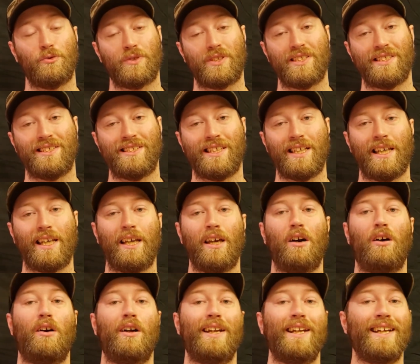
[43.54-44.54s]
with a Z
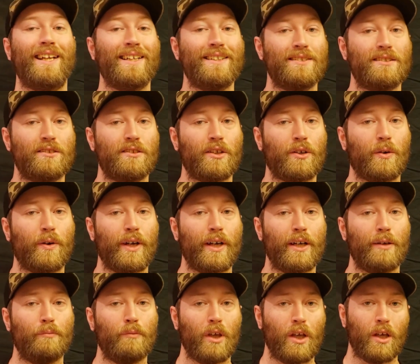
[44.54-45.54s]
on
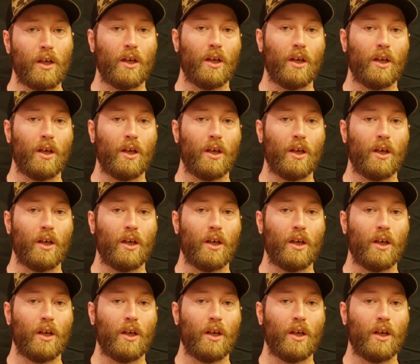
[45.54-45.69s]
Instagram.